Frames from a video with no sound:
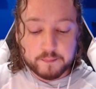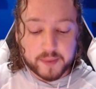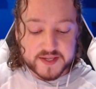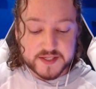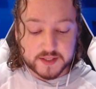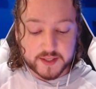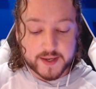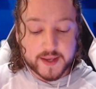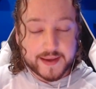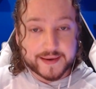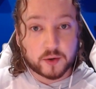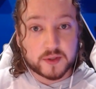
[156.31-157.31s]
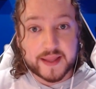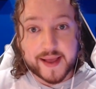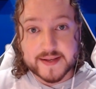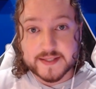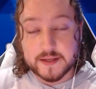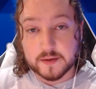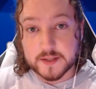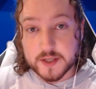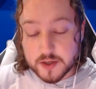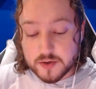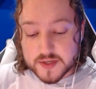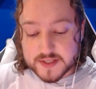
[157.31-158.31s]
Basically, it only lasts till
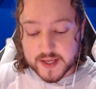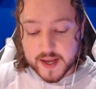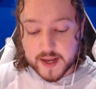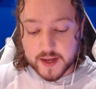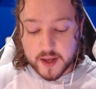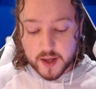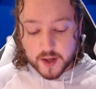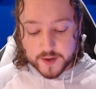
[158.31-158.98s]
Tuesday.